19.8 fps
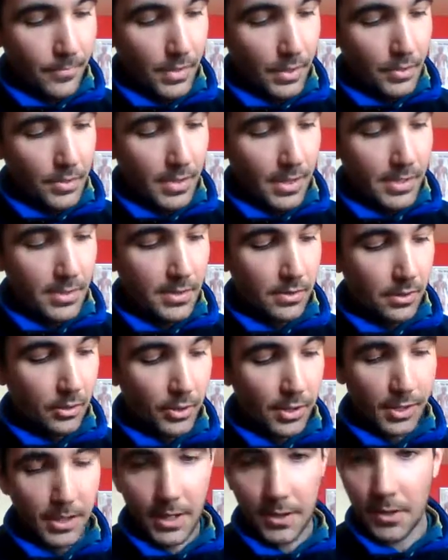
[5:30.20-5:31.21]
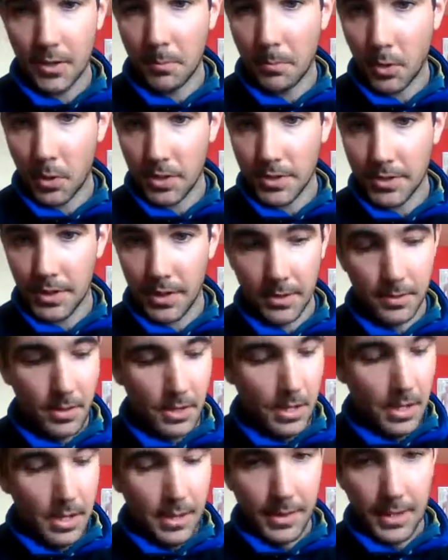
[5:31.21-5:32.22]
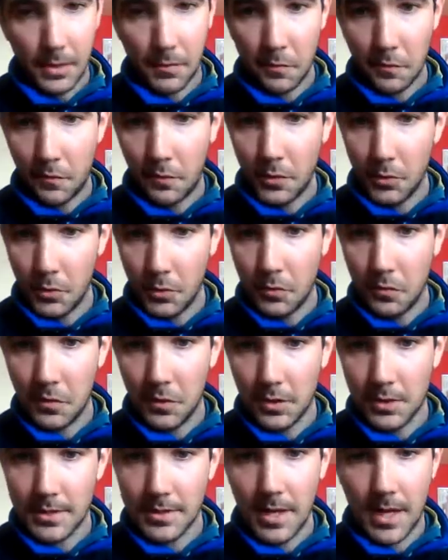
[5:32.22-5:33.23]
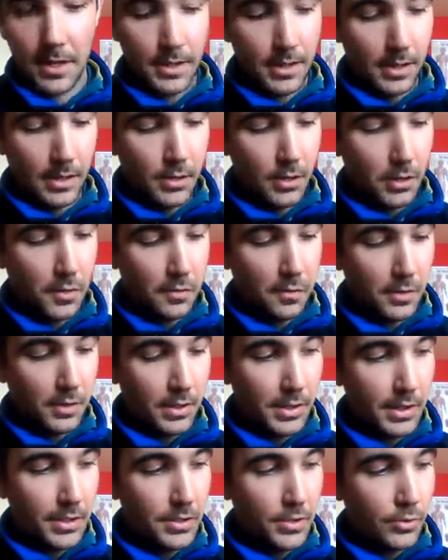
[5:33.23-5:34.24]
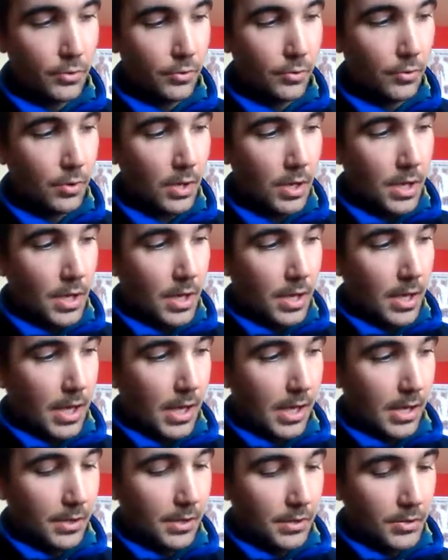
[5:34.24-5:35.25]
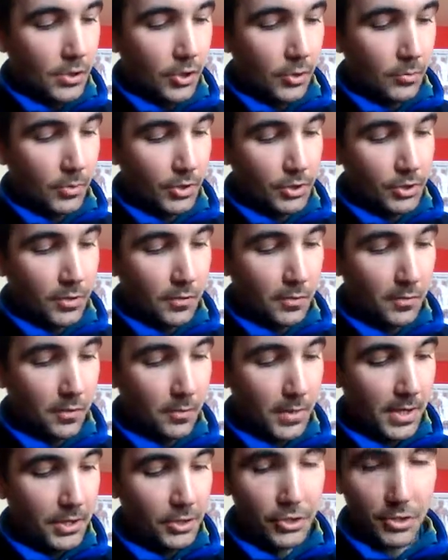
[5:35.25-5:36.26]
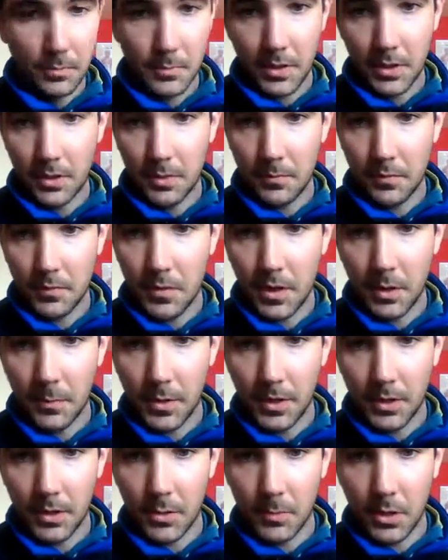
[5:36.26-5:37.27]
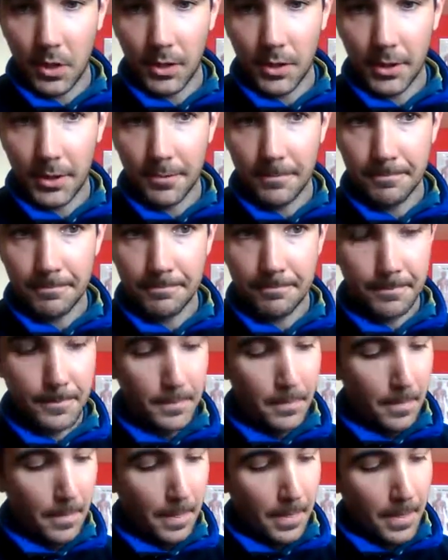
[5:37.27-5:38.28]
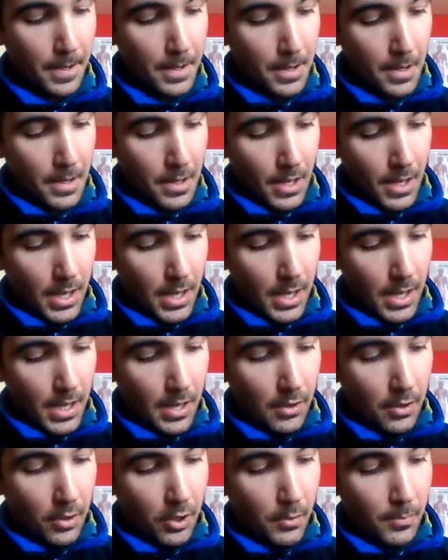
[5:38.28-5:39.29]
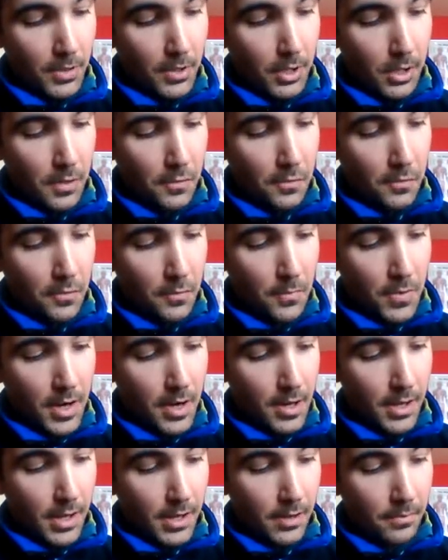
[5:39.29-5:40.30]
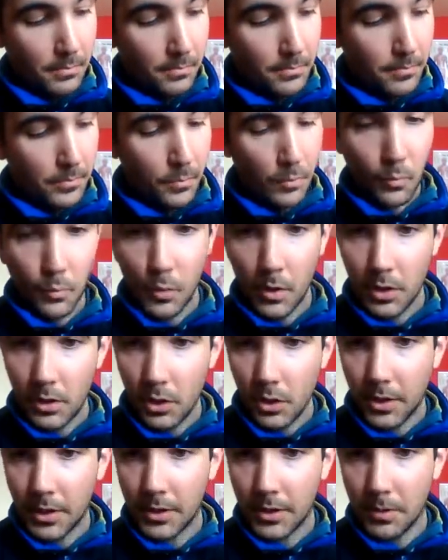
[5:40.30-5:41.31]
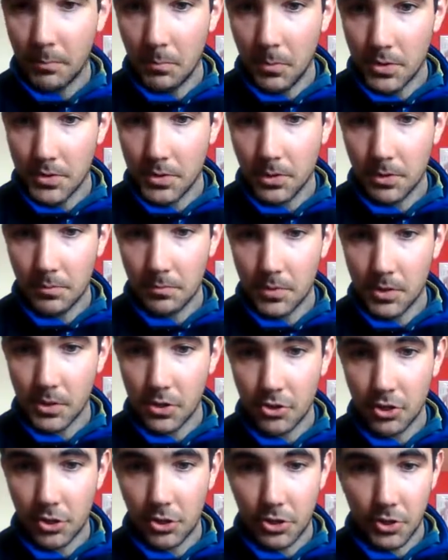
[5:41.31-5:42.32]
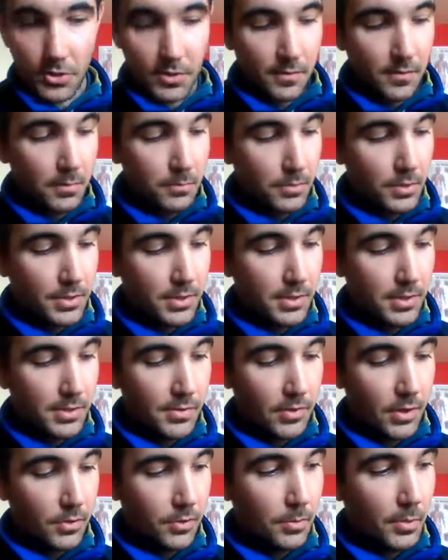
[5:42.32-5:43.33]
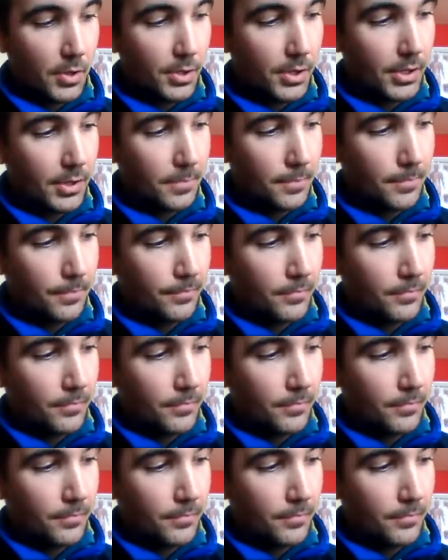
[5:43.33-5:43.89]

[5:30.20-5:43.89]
So that's looking at the bursa, that fluid-filled sac that can often lead to too much inflammation developing in the body. Coming on from there then, we'll look at the muscle, the structures of the muscles around the body.